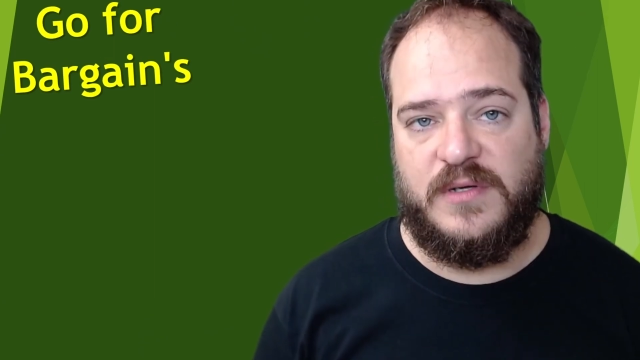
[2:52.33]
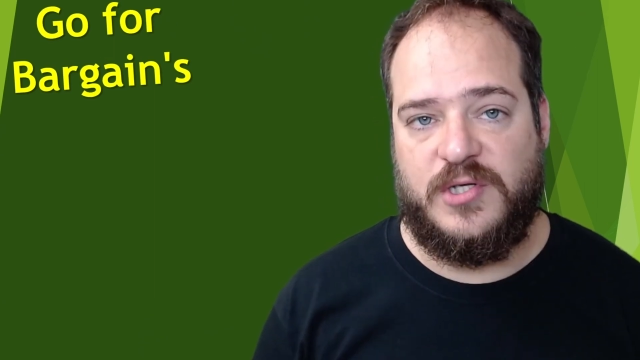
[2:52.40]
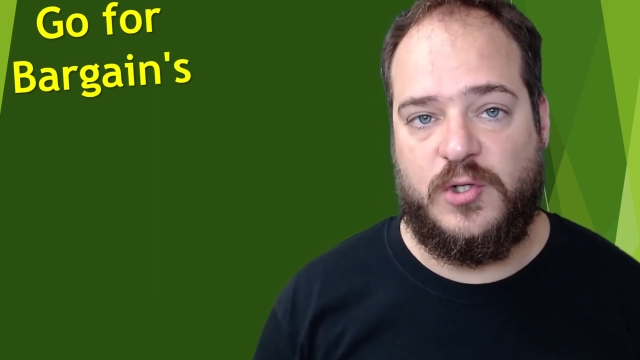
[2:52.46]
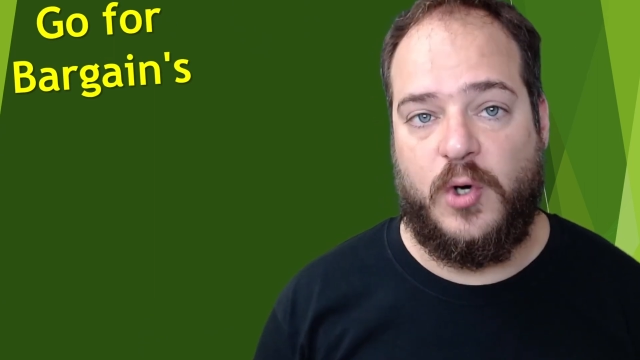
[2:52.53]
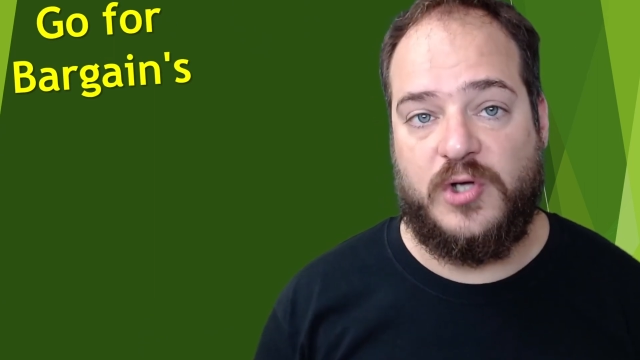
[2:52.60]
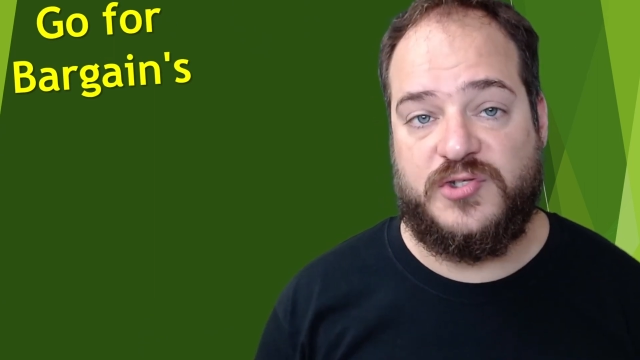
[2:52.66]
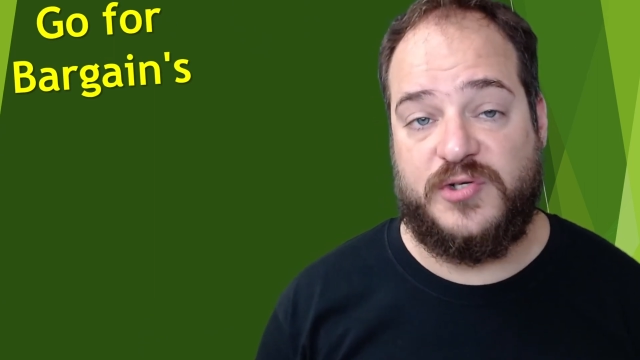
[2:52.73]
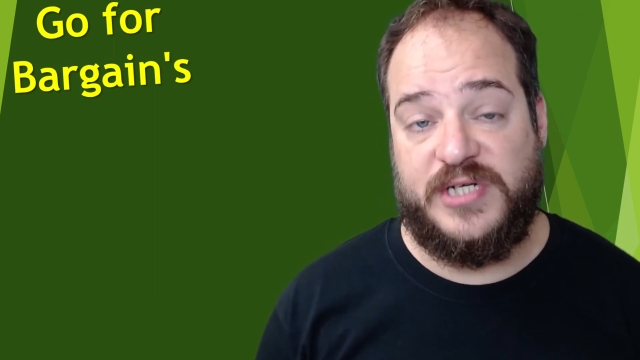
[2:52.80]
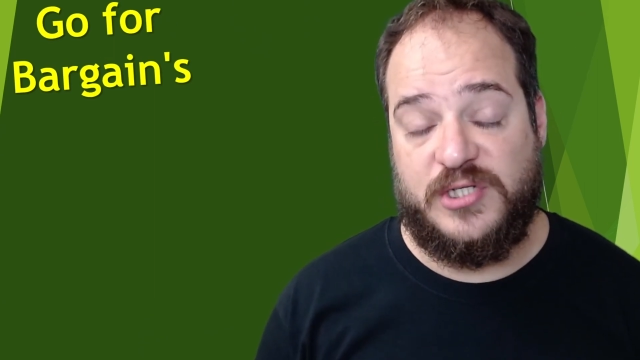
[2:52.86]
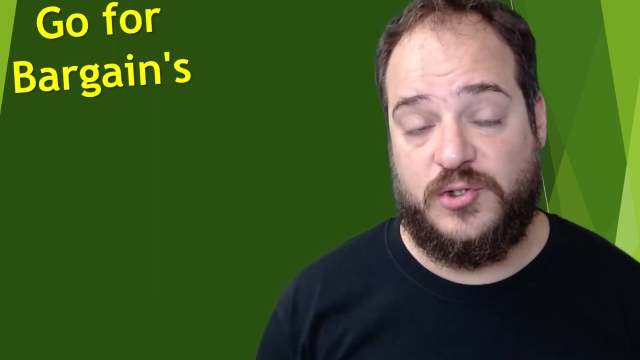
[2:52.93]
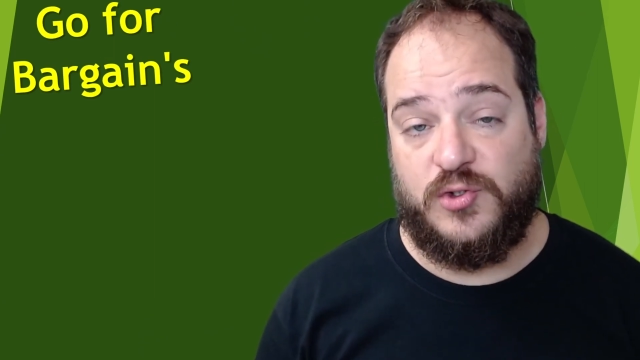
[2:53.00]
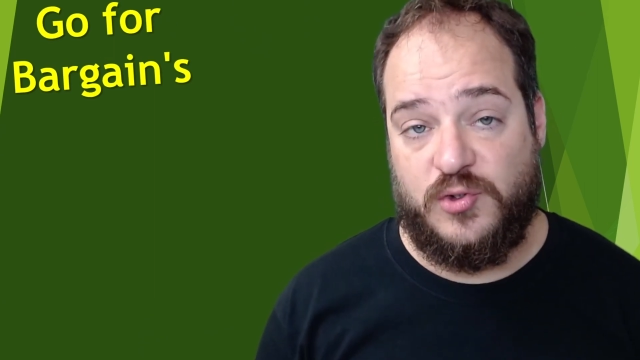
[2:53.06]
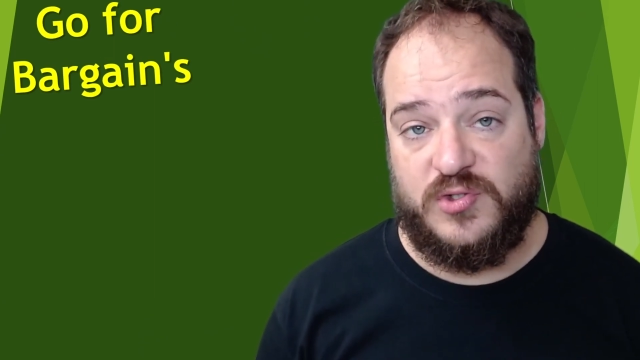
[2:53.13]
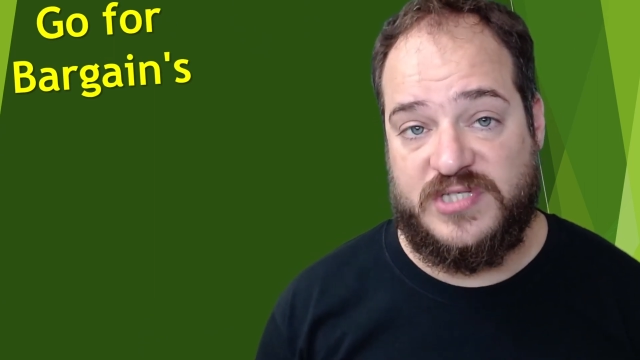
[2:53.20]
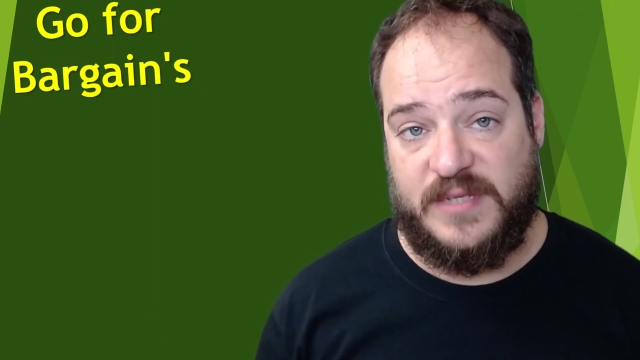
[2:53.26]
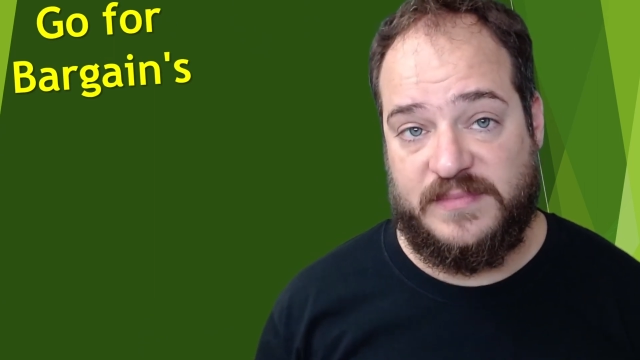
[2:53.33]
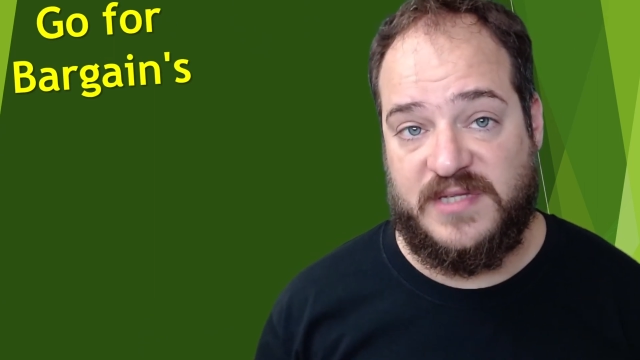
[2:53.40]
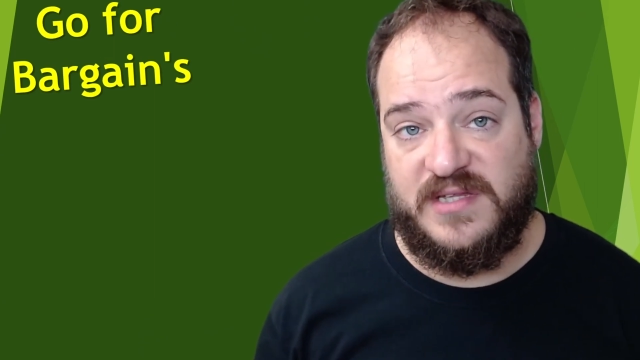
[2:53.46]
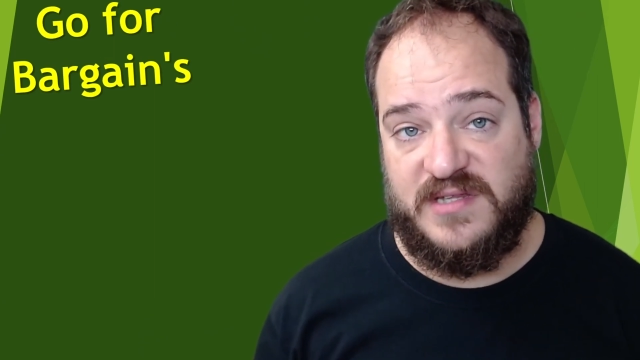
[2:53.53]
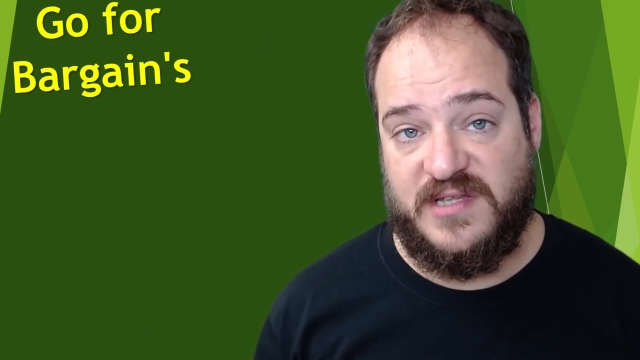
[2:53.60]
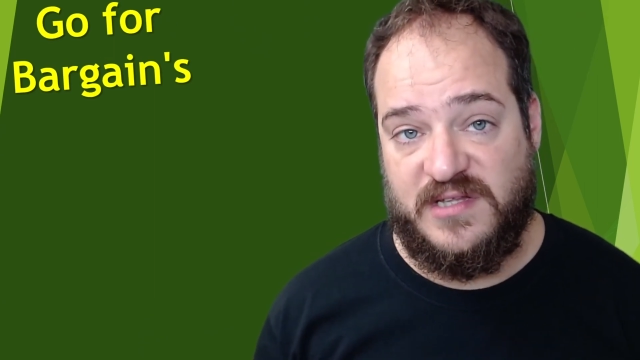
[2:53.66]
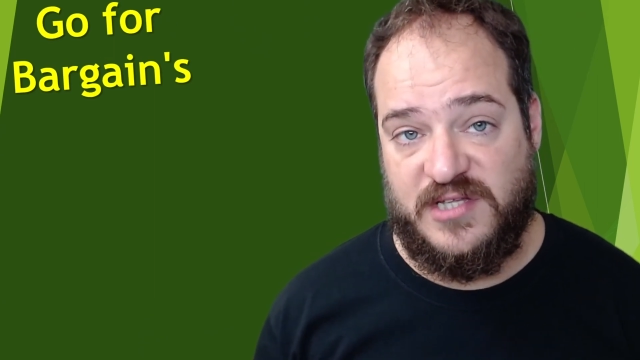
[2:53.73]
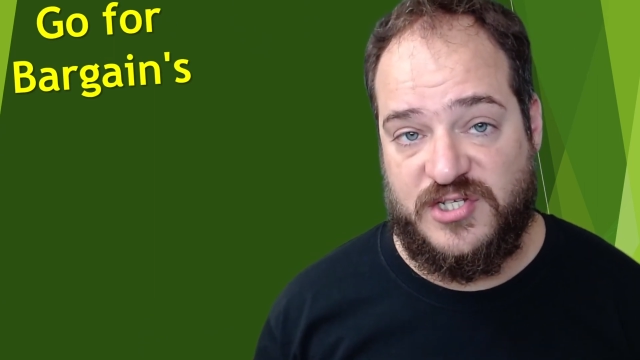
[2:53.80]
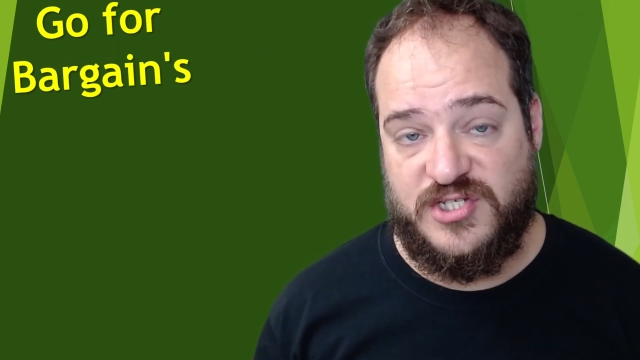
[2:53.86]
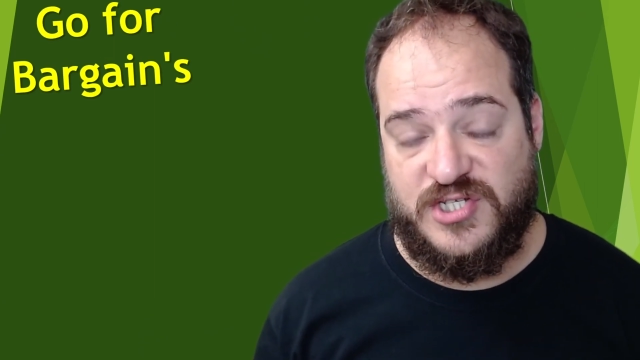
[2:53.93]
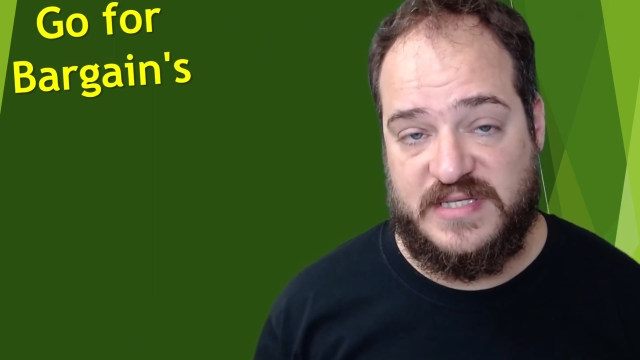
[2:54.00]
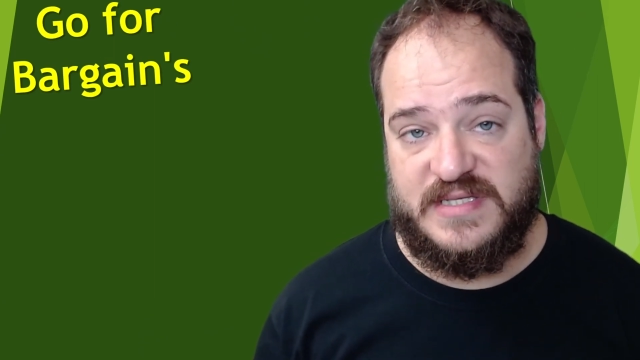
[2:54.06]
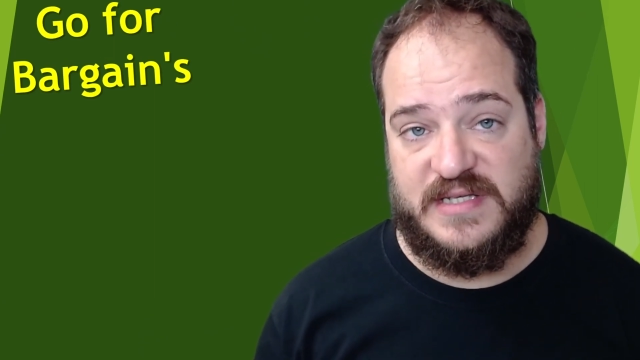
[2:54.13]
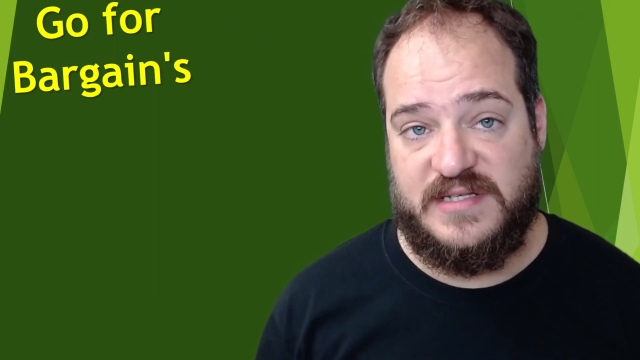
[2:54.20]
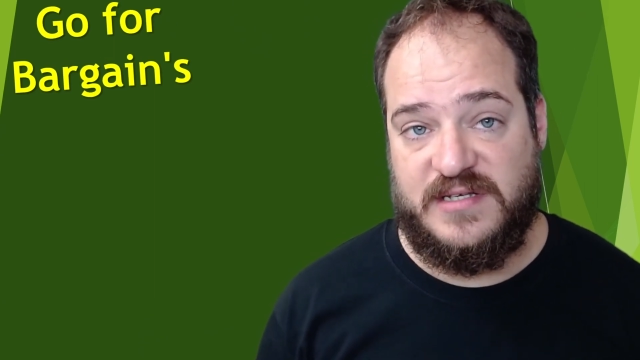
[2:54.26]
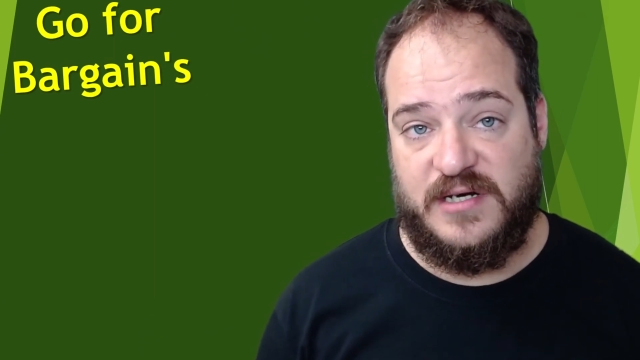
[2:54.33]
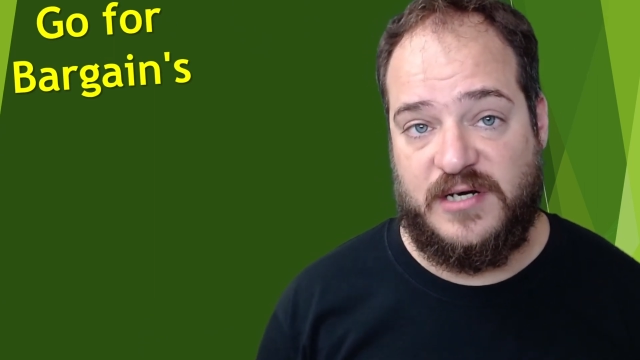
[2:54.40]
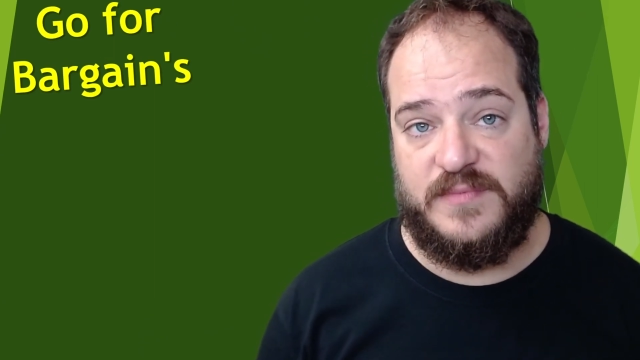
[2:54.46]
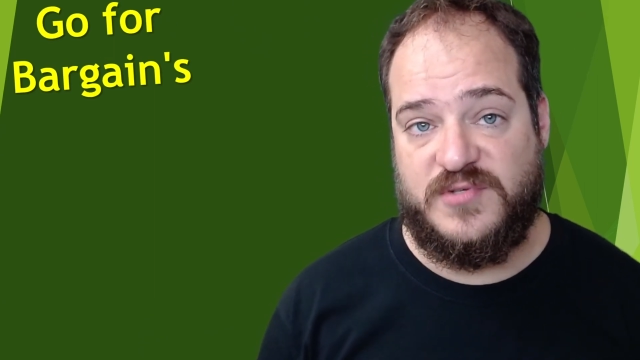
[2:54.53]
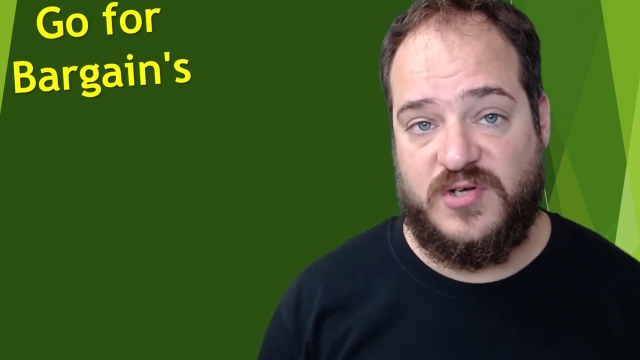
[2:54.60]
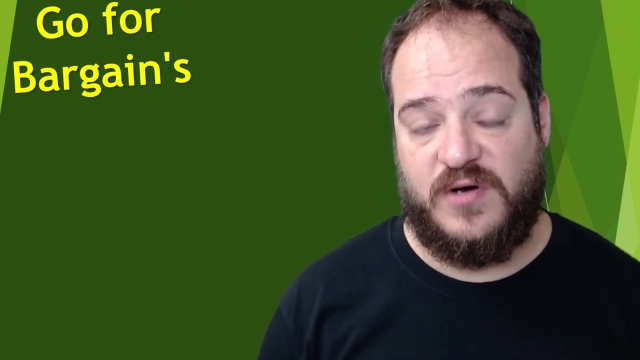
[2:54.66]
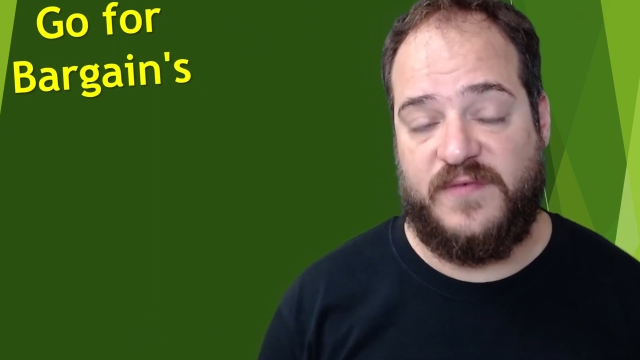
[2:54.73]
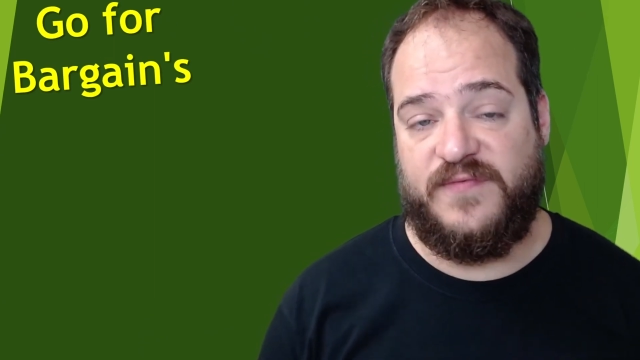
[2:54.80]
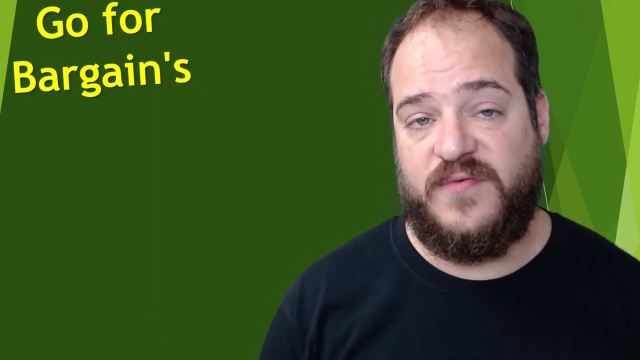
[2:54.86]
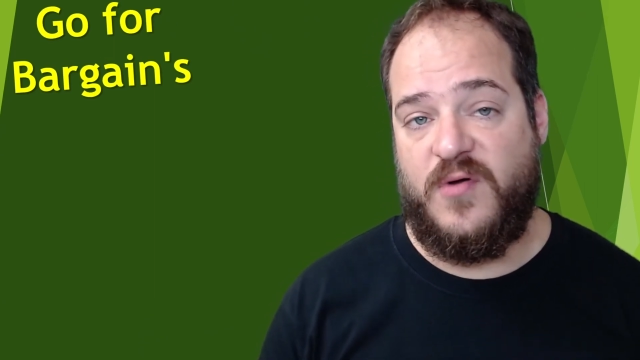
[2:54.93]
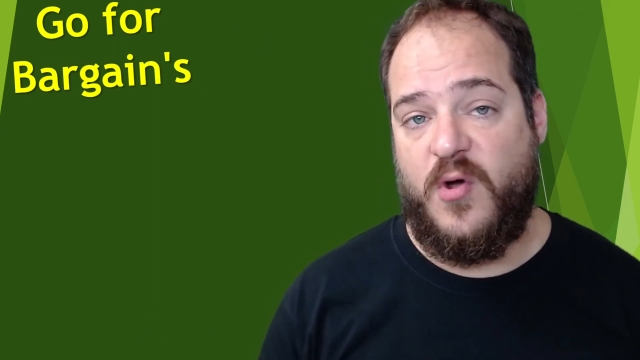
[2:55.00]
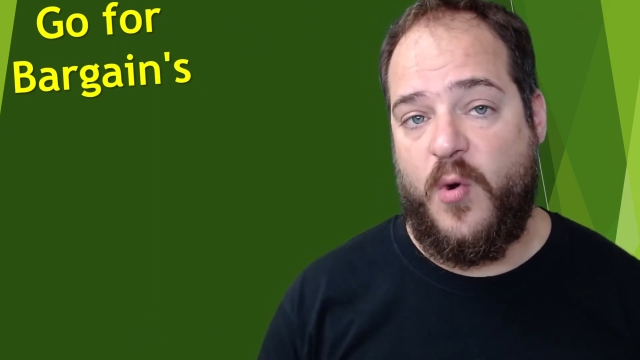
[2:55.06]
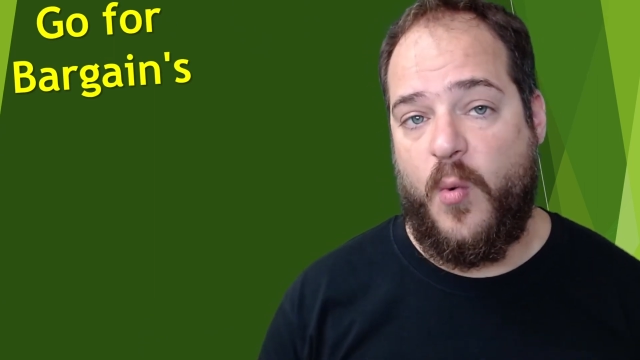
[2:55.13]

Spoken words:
You also need to do some due diligence in terms of